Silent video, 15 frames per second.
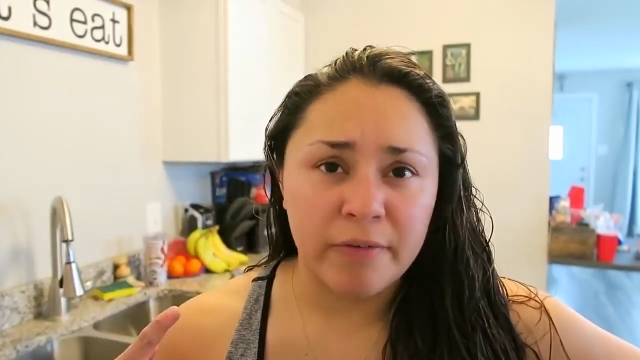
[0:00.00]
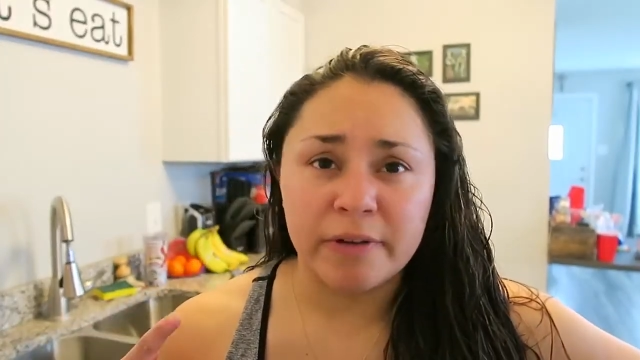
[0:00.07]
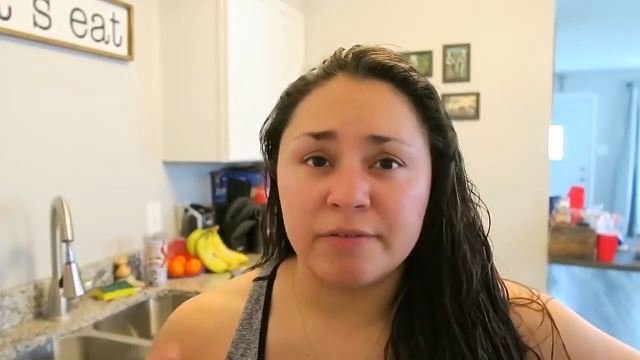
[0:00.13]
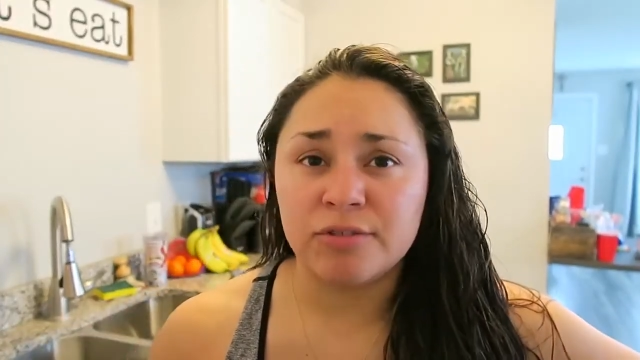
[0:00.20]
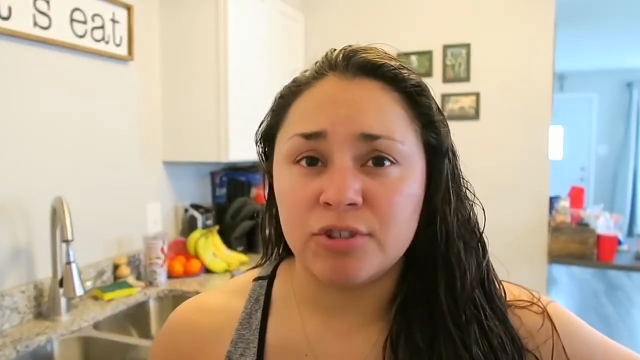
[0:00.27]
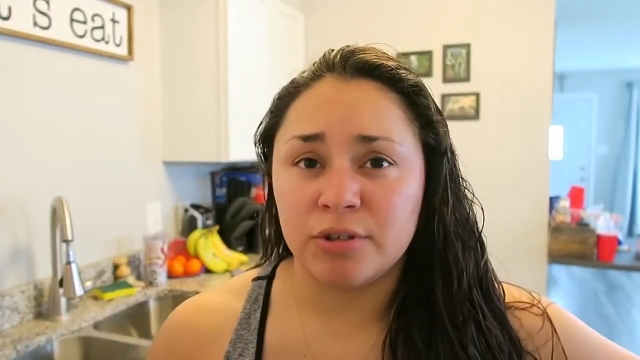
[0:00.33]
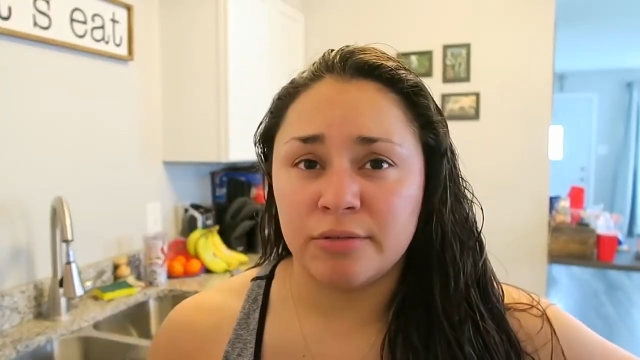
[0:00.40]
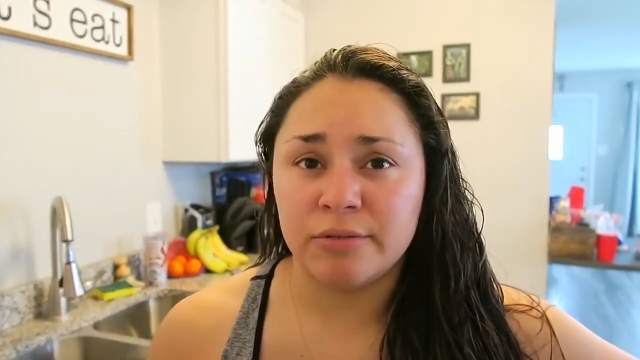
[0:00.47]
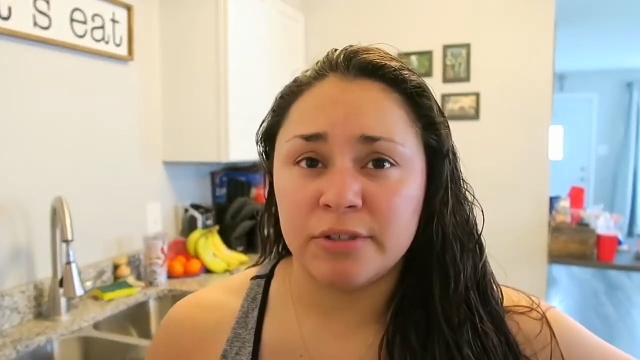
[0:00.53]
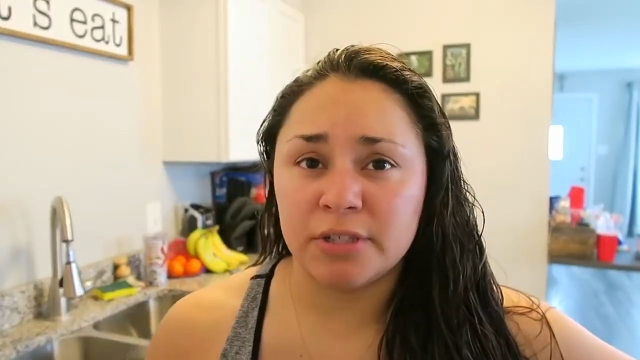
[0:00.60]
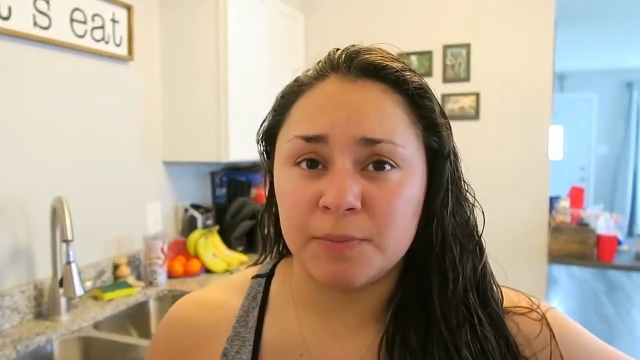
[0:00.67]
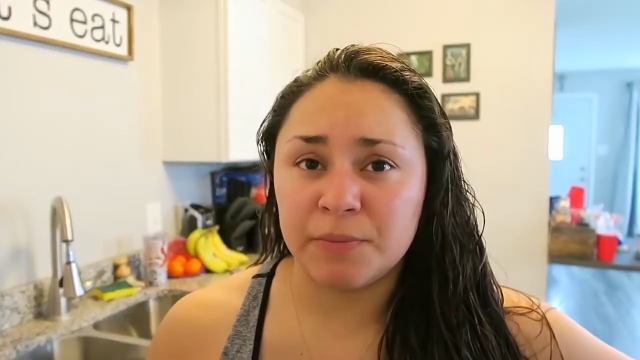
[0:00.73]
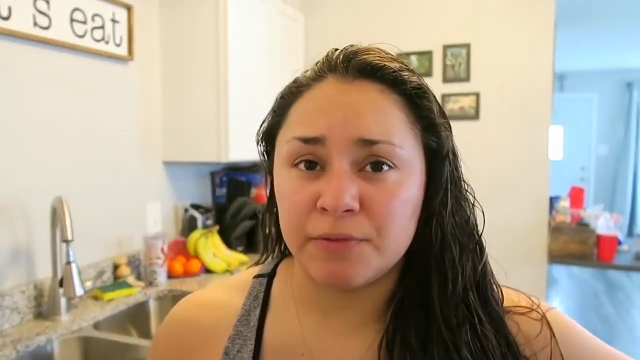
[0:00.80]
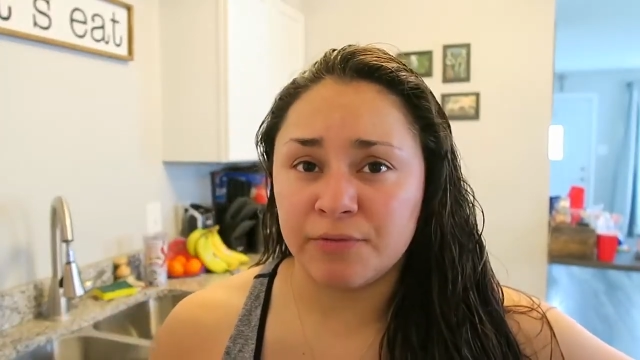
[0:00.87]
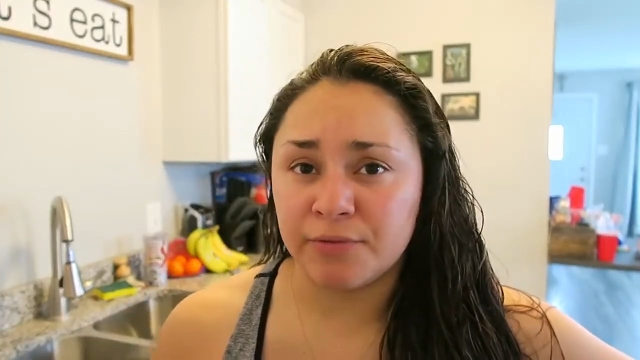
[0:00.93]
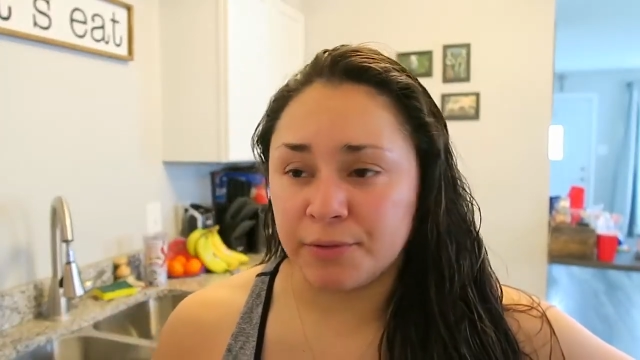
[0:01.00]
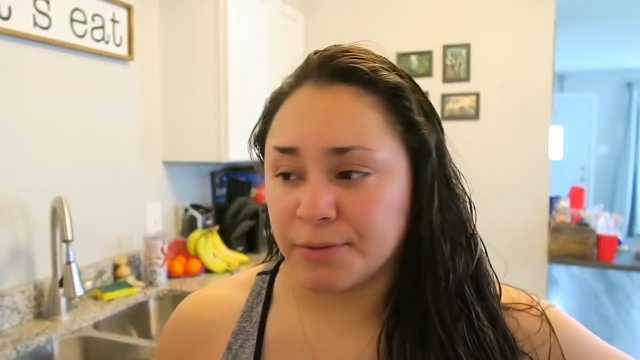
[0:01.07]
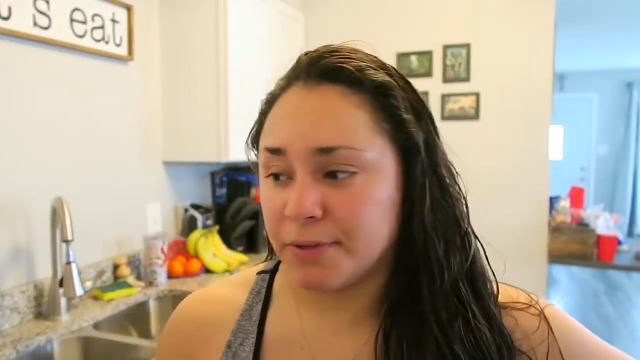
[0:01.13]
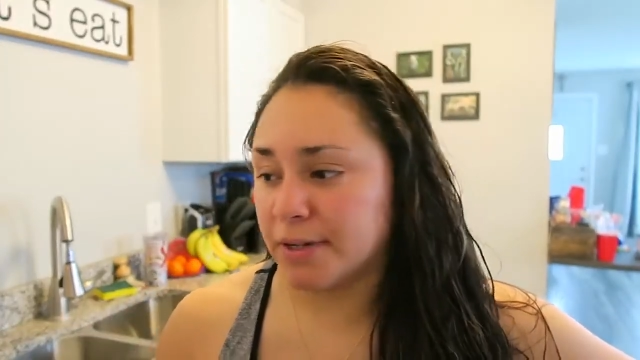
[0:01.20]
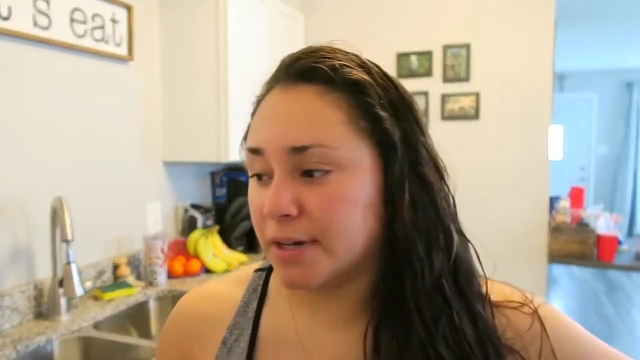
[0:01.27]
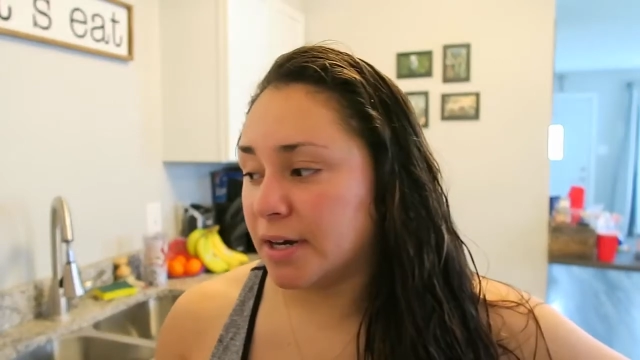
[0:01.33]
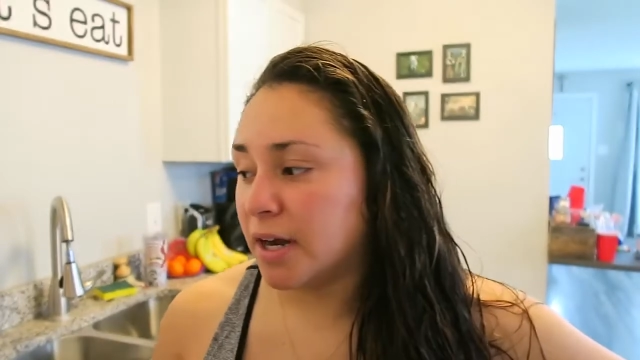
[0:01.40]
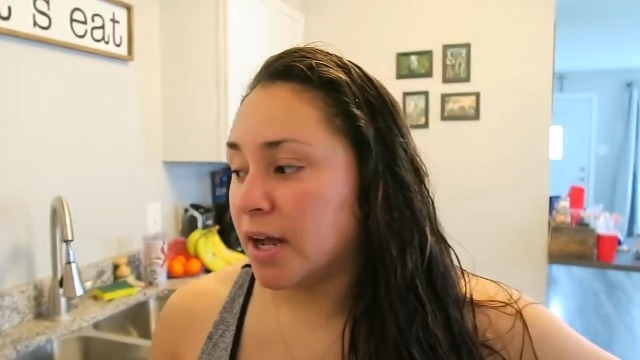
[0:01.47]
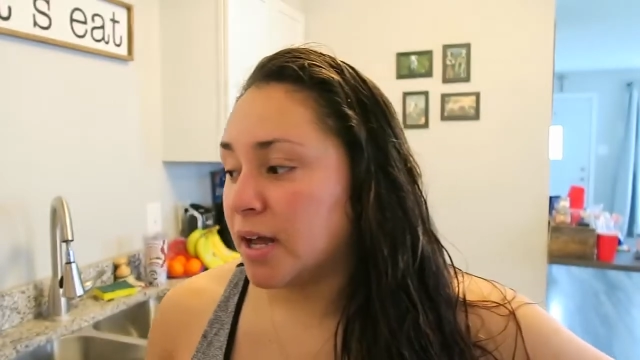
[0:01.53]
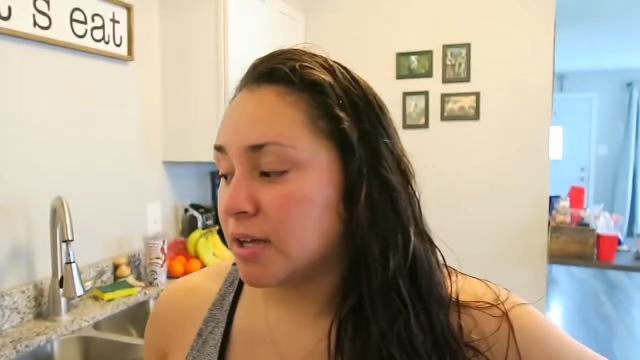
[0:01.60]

I've shown this before